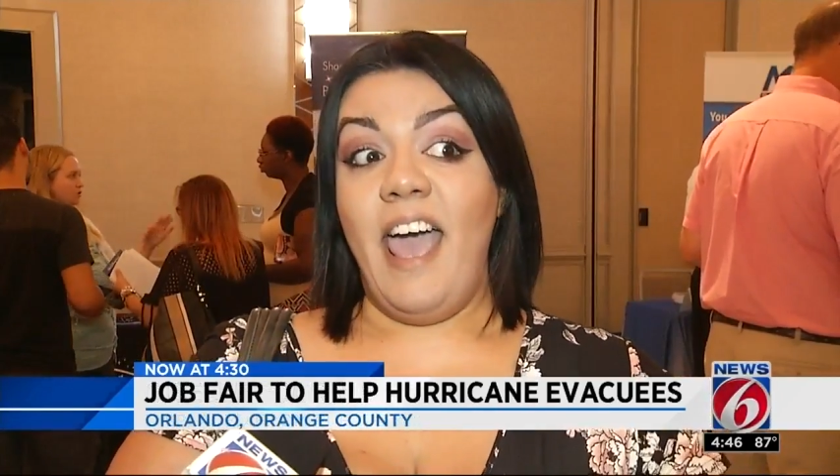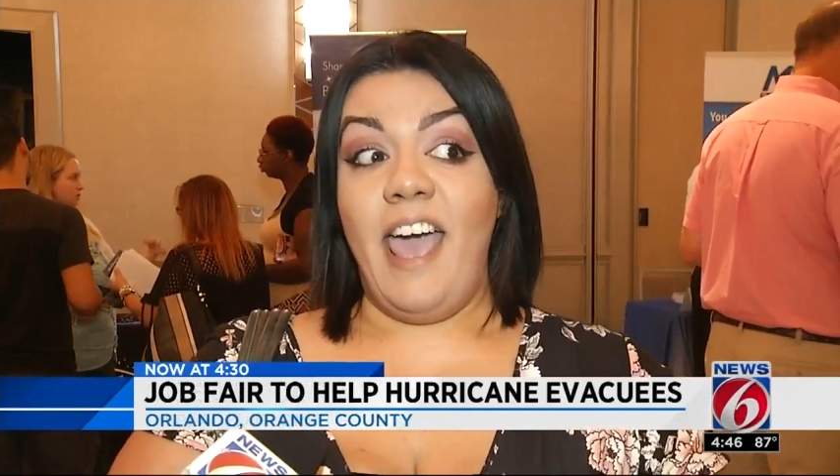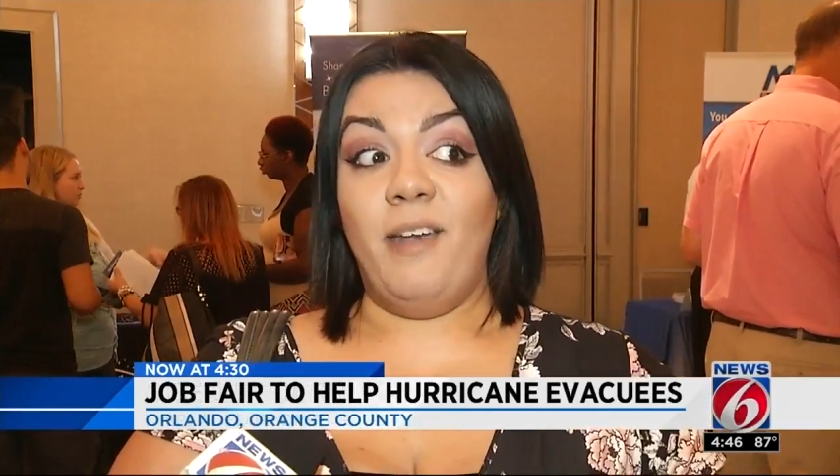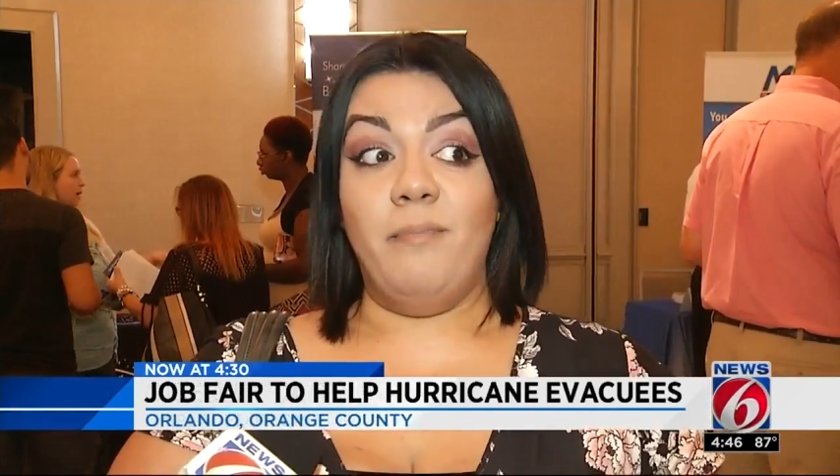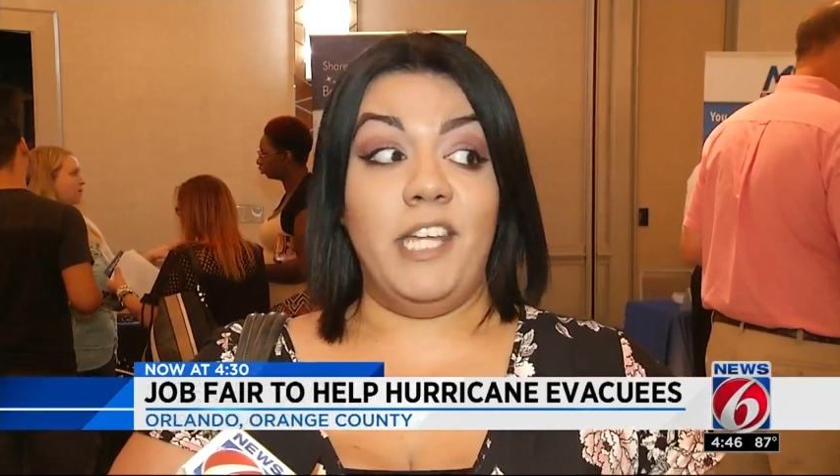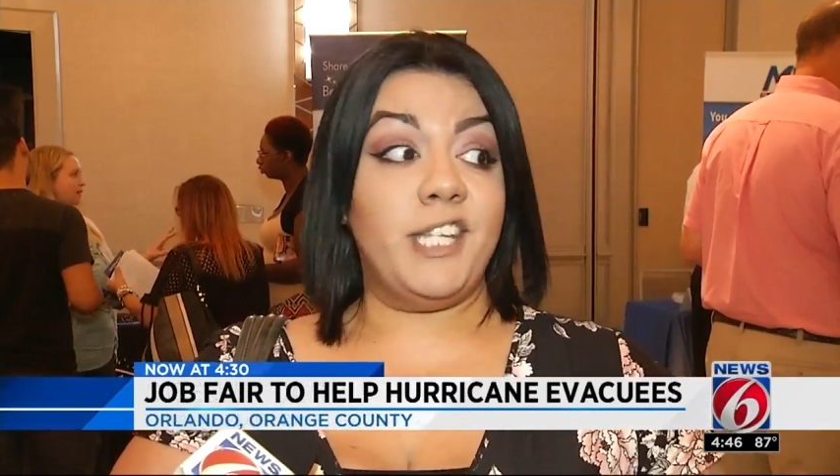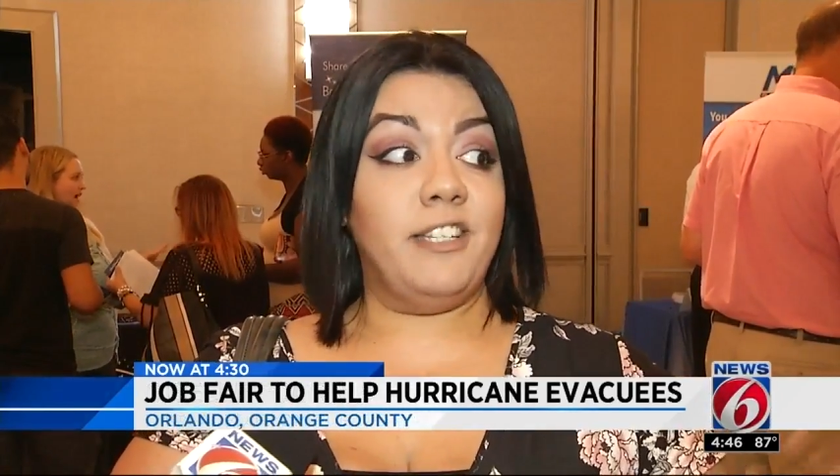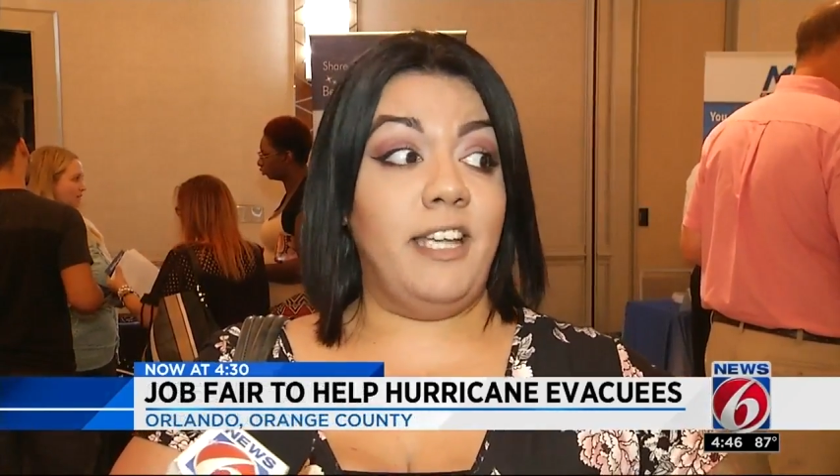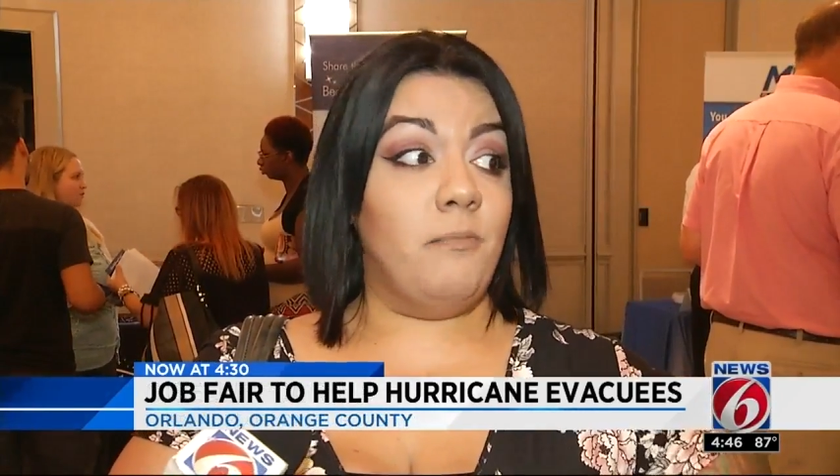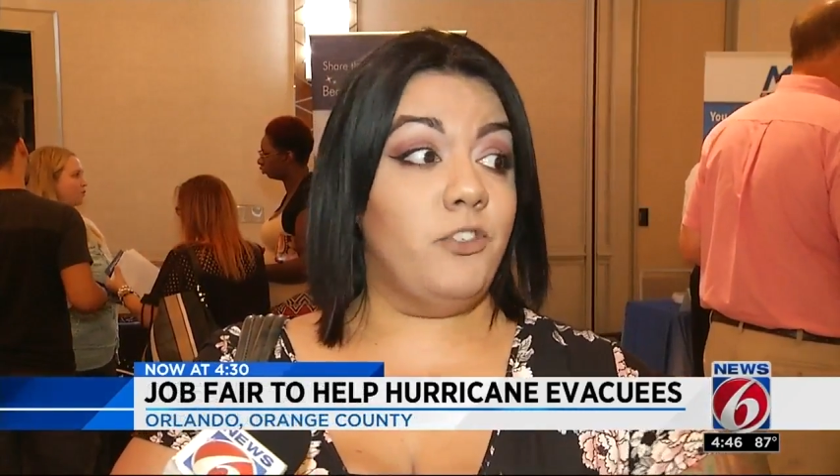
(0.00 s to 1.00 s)
And
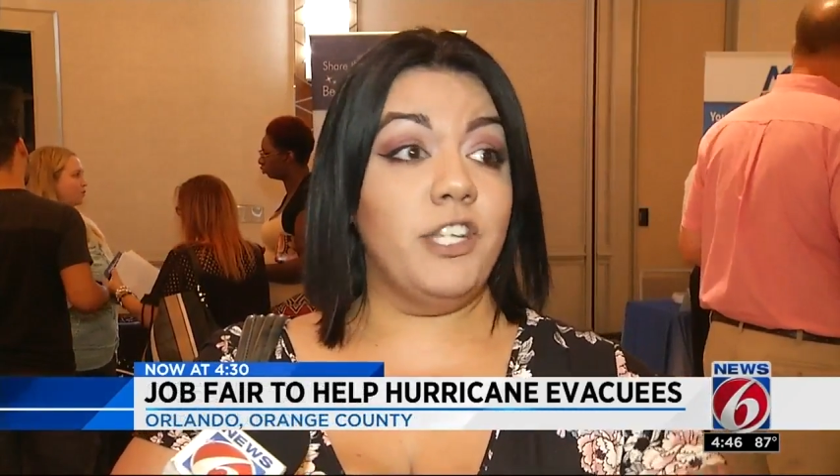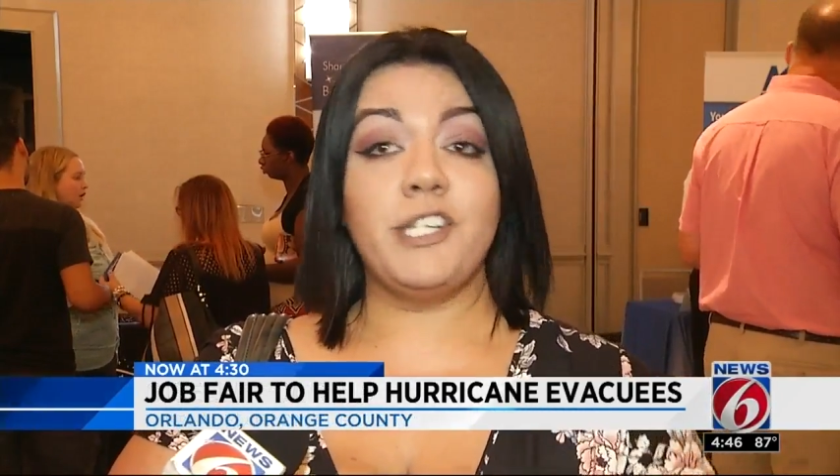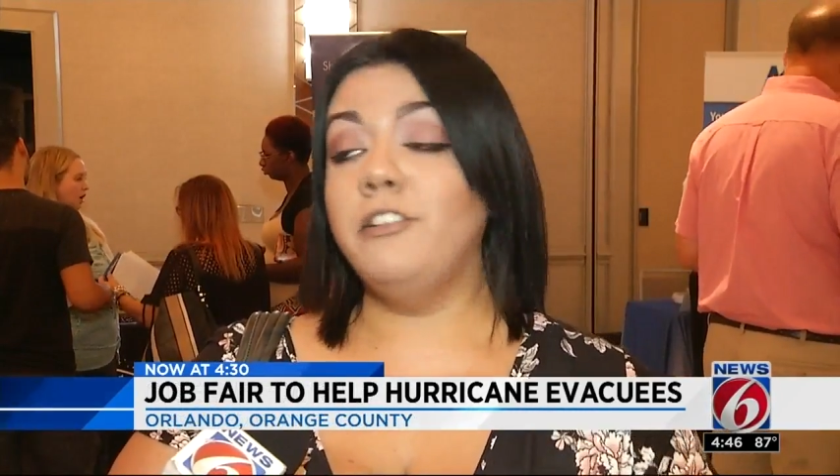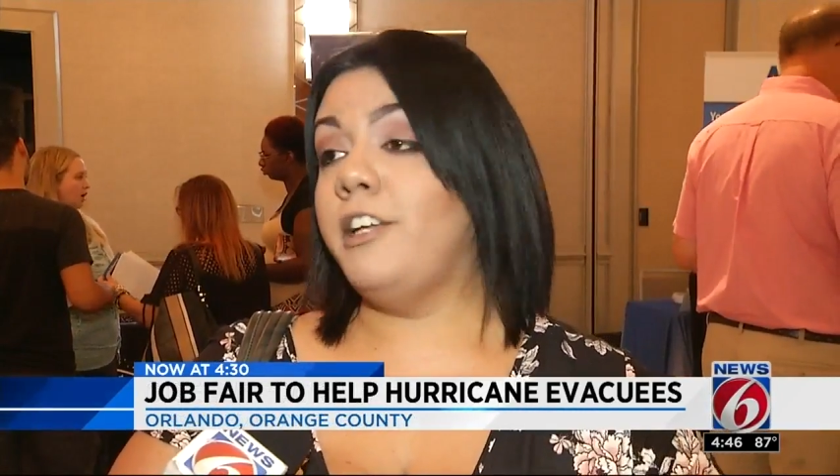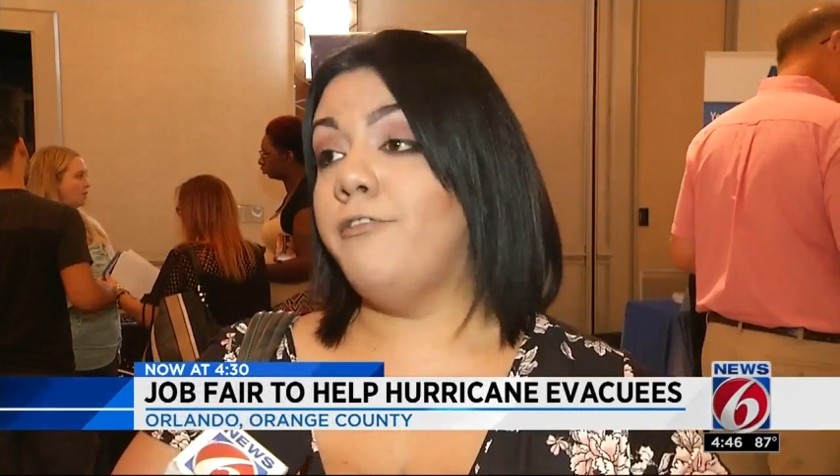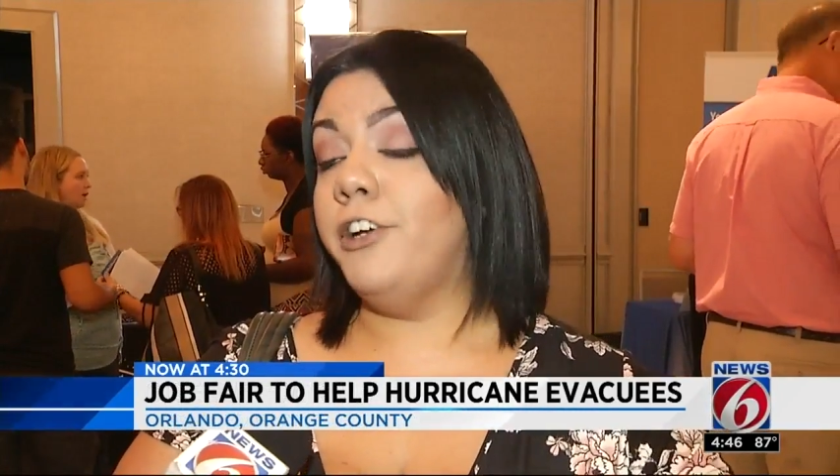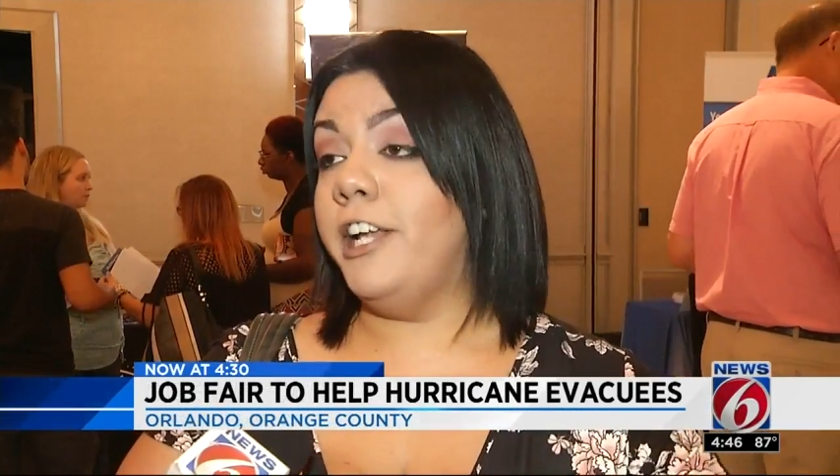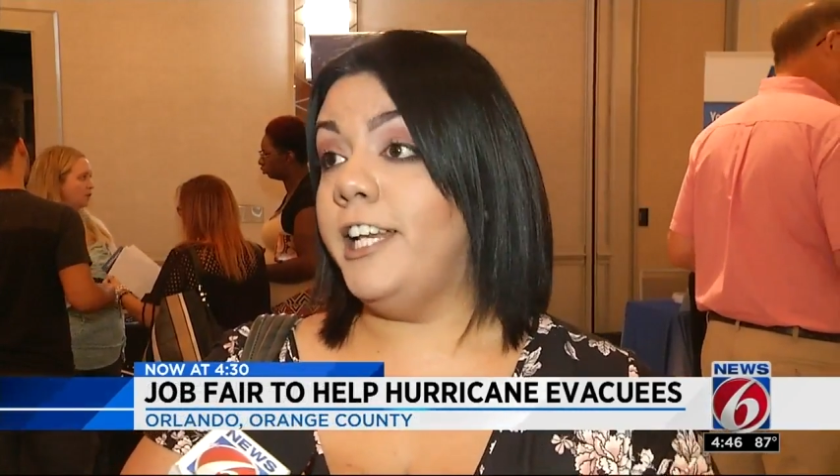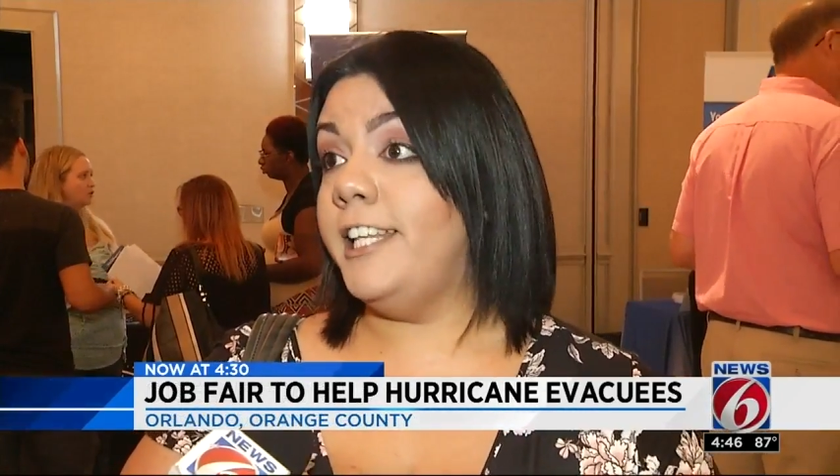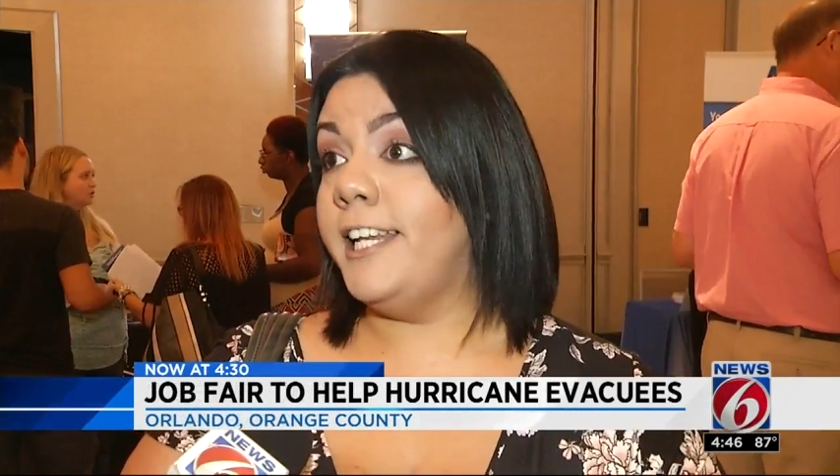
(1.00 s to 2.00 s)
basically, I'm just looking for
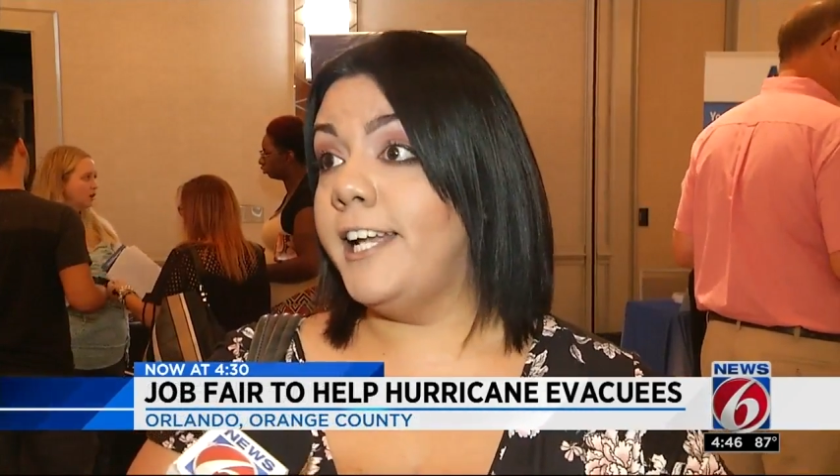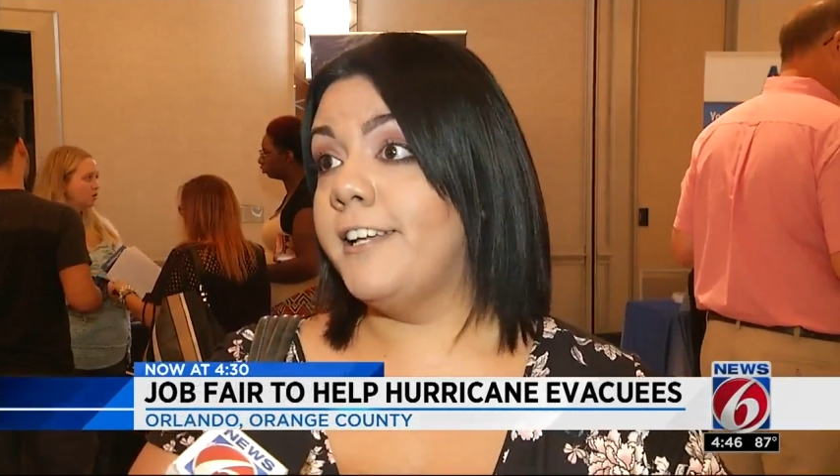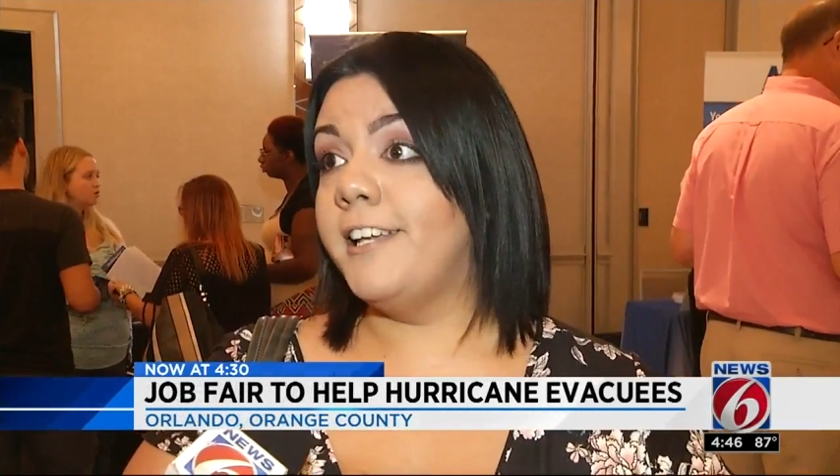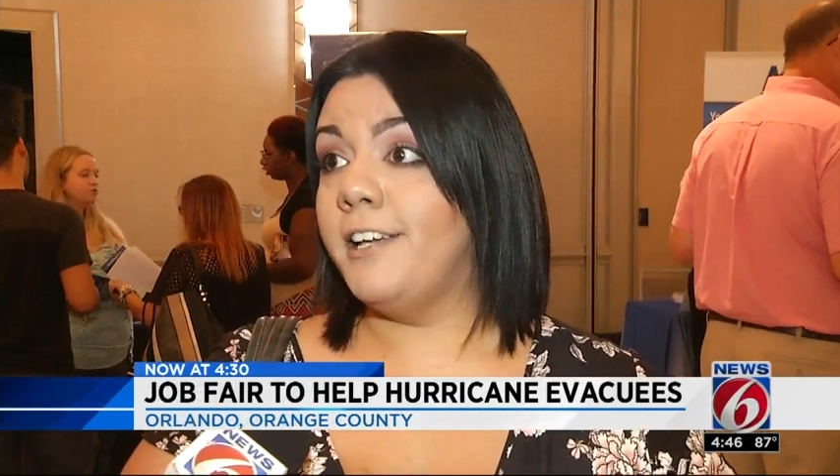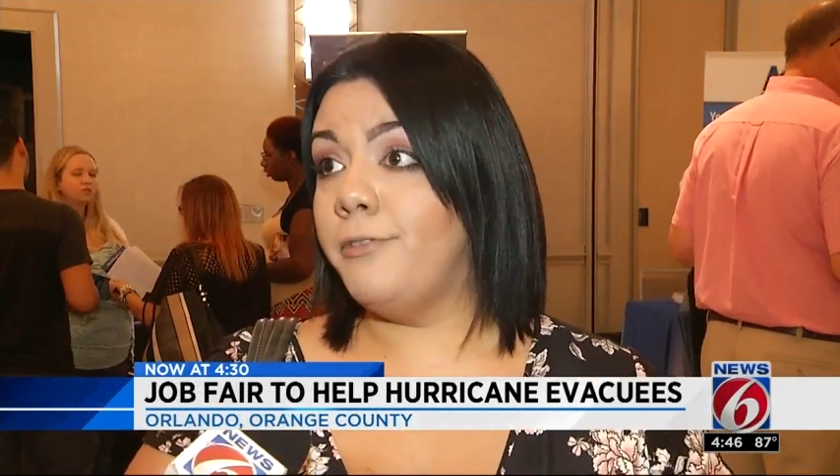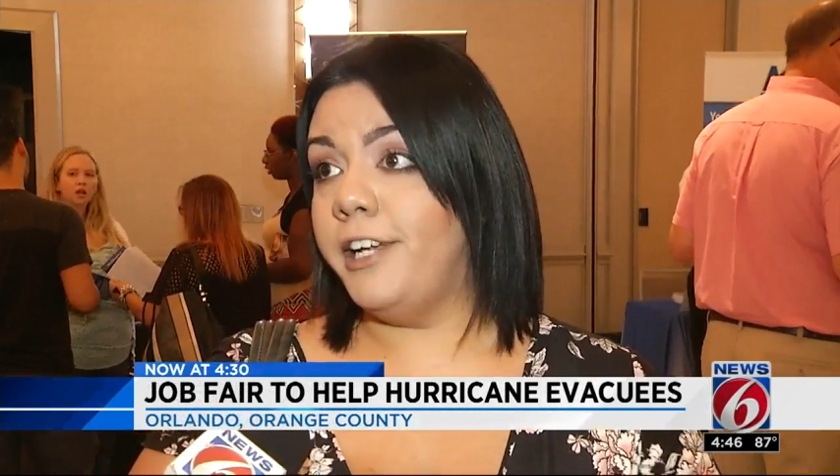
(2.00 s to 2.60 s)
anything I could get right